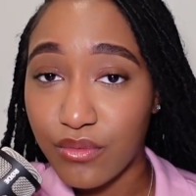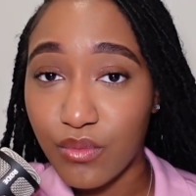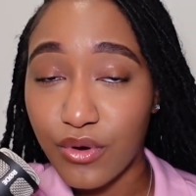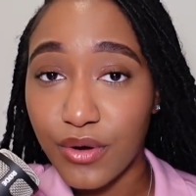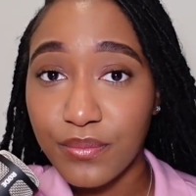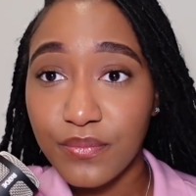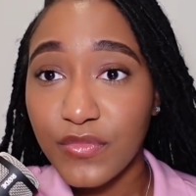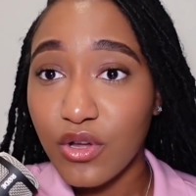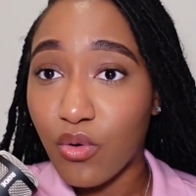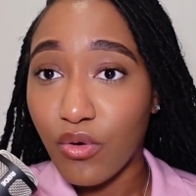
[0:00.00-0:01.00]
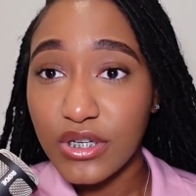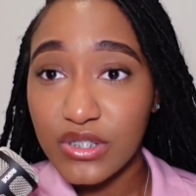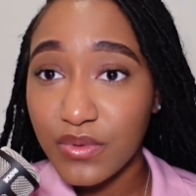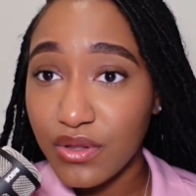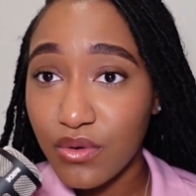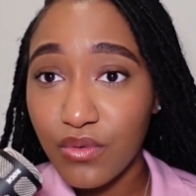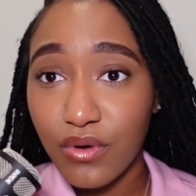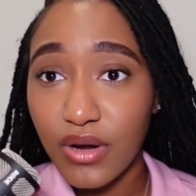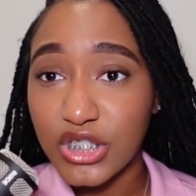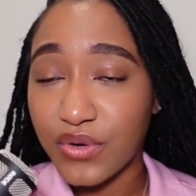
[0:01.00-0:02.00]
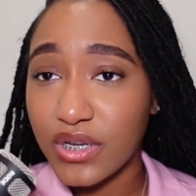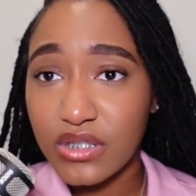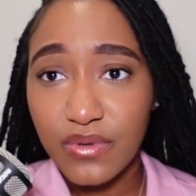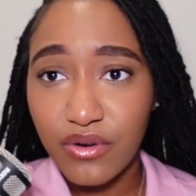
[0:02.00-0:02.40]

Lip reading: or orange is with orange, green is with